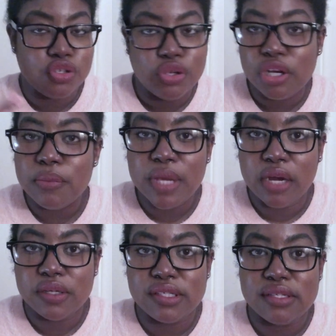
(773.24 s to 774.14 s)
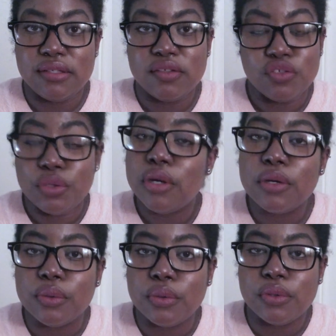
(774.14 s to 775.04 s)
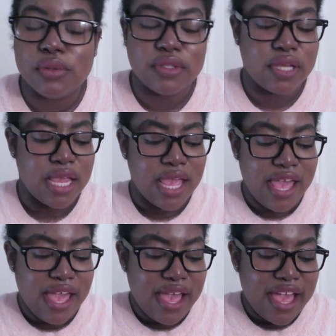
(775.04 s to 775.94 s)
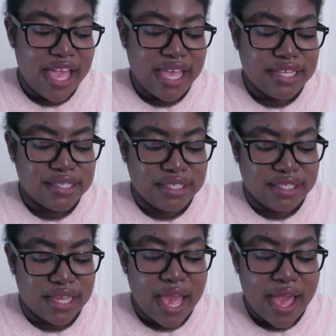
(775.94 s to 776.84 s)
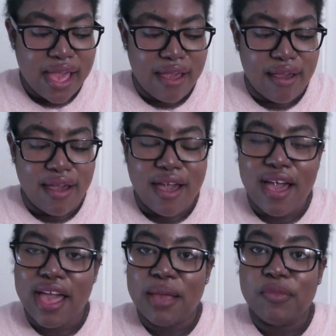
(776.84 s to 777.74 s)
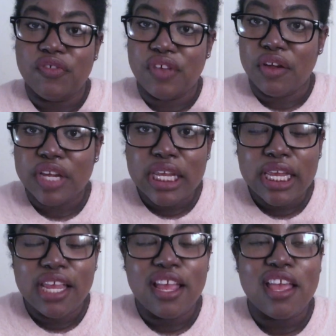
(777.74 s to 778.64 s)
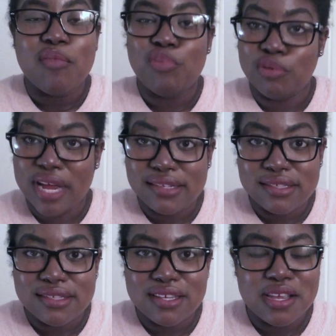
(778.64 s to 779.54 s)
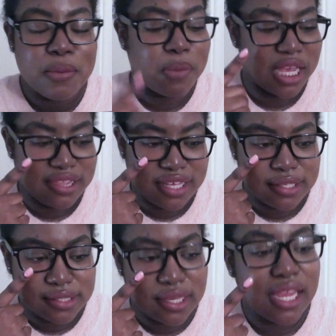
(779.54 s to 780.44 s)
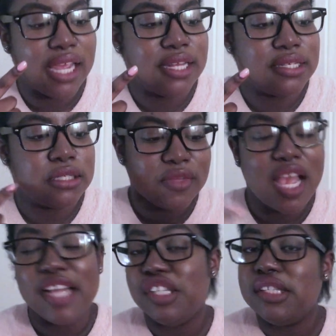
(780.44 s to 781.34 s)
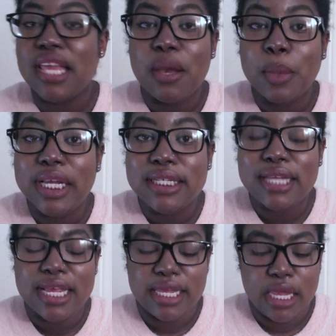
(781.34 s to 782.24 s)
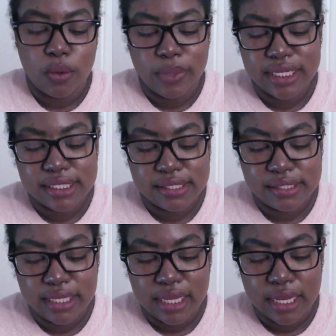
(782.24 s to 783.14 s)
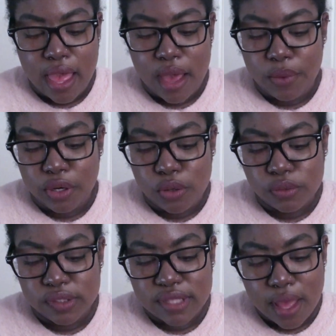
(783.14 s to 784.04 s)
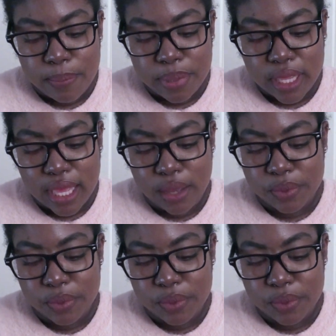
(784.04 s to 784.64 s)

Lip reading: your comparisons, do your Googles. And yeah, I'm very impressed by this, and I just can't wait. I can't wait to see how it holds up, how